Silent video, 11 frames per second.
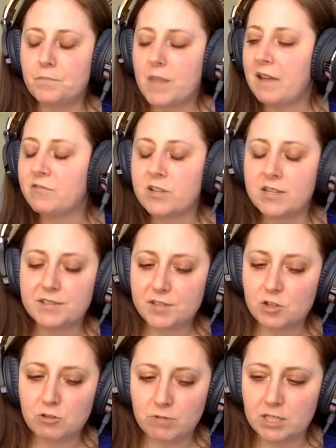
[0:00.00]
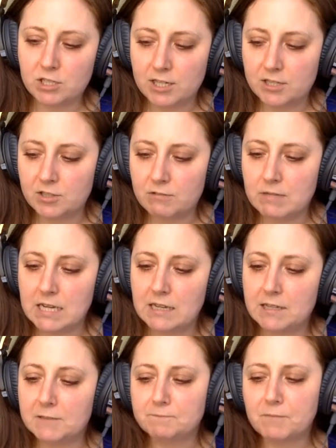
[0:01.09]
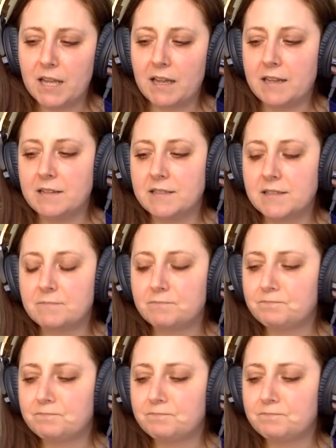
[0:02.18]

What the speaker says: Every situation is unique, and